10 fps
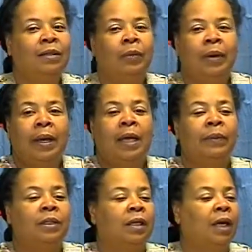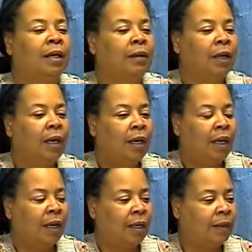We were able to get
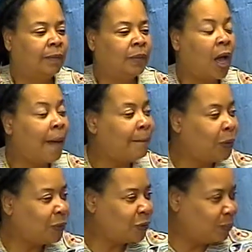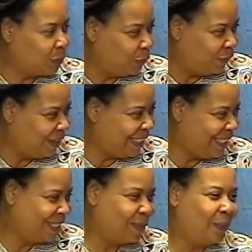uh, compost moved
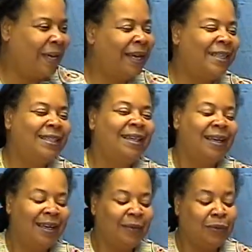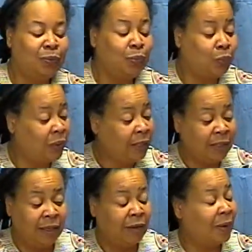into the beds. It was really
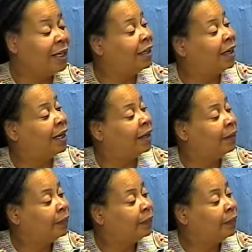a great day.